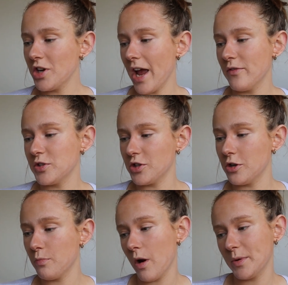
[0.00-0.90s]
you ever
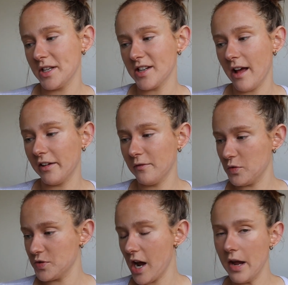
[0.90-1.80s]
do property styling
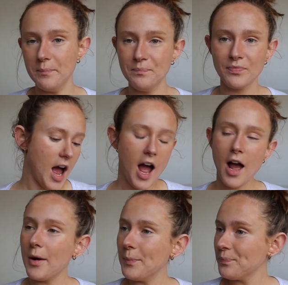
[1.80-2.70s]
full time?
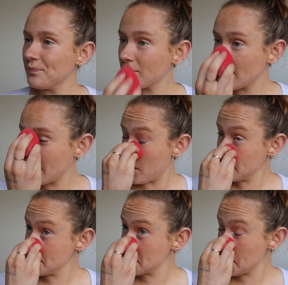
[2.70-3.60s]

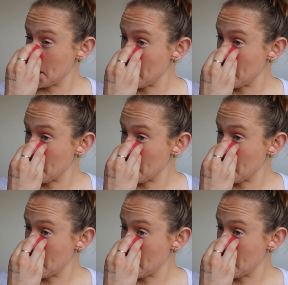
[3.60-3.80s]
Honestly,